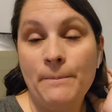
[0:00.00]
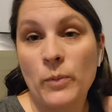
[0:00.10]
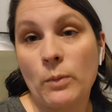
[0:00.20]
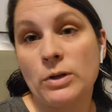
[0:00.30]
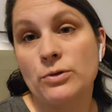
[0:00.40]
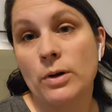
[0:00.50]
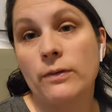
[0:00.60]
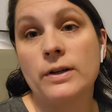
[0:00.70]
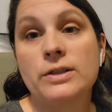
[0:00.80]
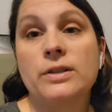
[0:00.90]
and we
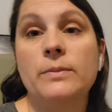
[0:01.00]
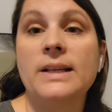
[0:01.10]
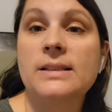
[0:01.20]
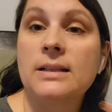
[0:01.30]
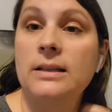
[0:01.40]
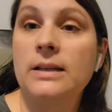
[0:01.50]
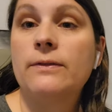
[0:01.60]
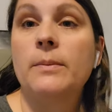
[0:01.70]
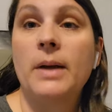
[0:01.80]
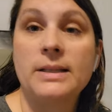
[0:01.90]
drove her to basically
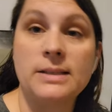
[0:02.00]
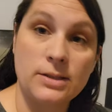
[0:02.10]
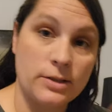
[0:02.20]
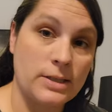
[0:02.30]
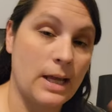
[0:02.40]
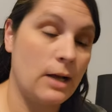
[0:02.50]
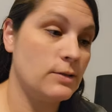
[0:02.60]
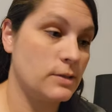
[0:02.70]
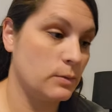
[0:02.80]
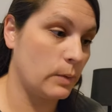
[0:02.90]
from my sister's
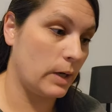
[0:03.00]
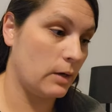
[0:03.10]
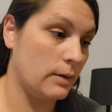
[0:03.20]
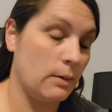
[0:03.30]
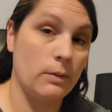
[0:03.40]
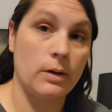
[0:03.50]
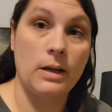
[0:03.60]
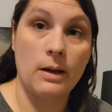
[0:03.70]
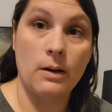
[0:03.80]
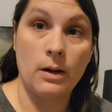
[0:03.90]
house to where they were,
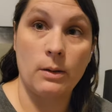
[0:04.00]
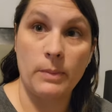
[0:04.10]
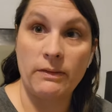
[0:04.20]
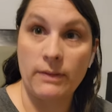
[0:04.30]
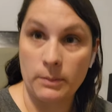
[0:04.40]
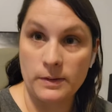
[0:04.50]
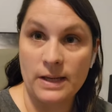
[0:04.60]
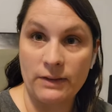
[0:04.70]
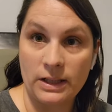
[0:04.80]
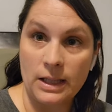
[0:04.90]
uh, my family was
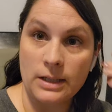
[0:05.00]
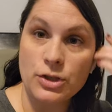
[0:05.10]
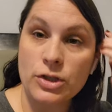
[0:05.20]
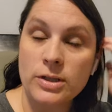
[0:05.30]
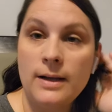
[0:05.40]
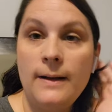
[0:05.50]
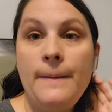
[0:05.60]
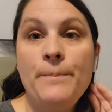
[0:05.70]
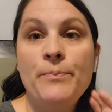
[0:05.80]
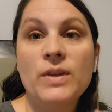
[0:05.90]
having lunch.
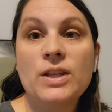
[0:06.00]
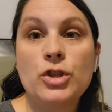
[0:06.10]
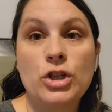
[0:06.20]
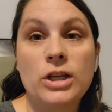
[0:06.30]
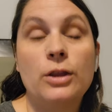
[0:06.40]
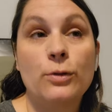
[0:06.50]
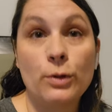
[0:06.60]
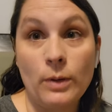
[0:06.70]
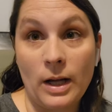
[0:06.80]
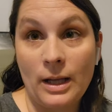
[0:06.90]
She
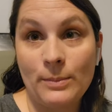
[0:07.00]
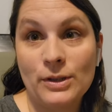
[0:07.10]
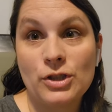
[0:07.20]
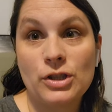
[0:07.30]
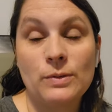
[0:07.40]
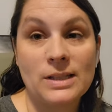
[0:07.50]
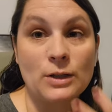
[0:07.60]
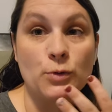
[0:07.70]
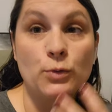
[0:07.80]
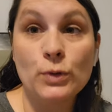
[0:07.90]
threw up. She was
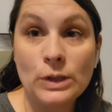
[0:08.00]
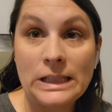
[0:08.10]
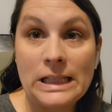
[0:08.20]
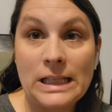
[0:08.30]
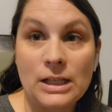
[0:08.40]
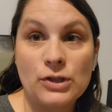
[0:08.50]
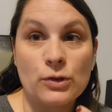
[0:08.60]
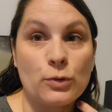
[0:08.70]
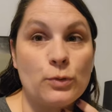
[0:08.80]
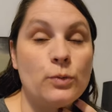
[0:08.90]
like drooly.
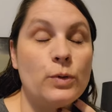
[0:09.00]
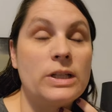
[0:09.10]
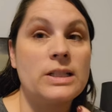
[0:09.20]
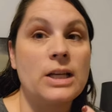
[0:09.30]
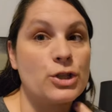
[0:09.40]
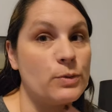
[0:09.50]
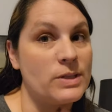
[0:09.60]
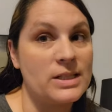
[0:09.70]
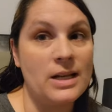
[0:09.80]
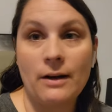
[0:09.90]
So we could tell she
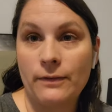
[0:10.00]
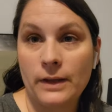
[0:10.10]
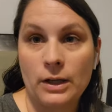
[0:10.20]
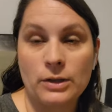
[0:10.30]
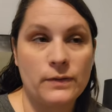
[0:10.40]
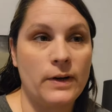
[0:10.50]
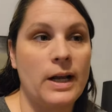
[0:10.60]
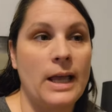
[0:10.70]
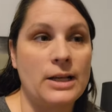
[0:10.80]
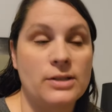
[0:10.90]
was not feeling good. She's
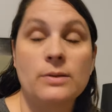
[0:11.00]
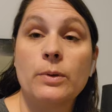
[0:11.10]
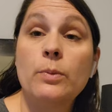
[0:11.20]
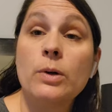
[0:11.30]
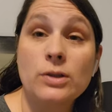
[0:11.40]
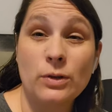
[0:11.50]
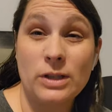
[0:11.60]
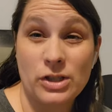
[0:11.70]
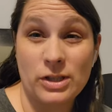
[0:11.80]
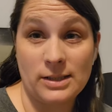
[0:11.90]
very anxious. And we were told
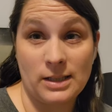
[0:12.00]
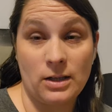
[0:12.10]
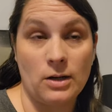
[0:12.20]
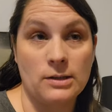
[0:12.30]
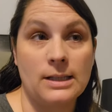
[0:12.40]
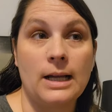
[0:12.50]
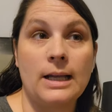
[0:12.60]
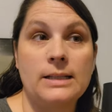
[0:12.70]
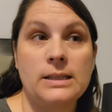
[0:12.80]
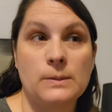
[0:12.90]
that she does get car sick. I
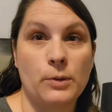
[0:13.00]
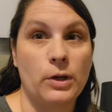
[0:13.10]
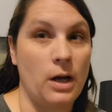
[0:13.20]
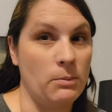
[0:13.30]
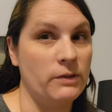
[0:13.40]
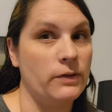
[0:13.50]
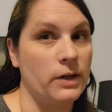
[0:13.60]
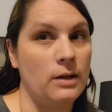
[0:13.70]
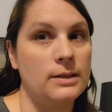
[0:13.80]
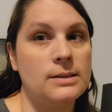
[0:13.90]
guess it's pretty common for
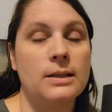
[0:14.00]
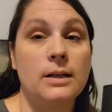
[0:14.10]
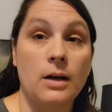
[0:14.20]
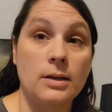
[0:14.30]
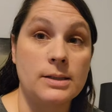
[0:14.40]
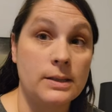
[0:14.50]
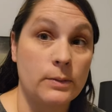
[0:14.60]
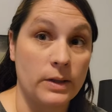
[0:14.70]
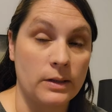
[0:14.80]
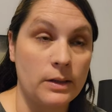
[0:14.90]
collies to get car sick
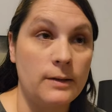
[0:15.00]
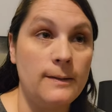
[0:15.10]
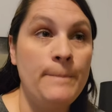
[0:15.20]
when they're little.